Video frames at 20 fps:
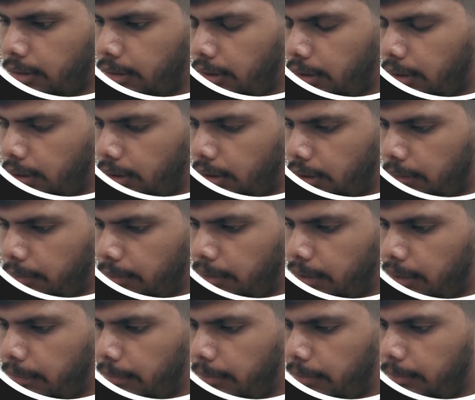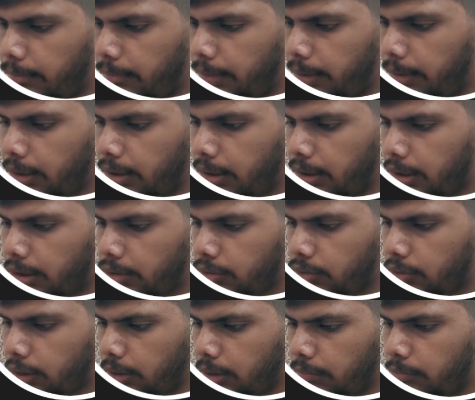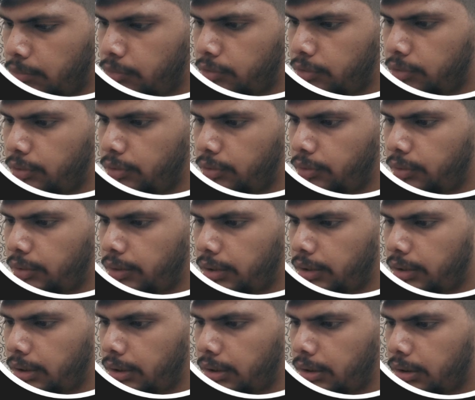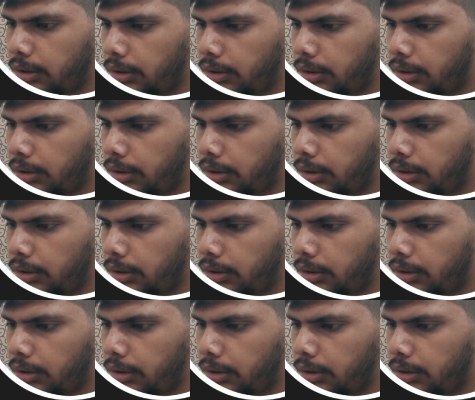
I am grabbing by class, so I am using dot here.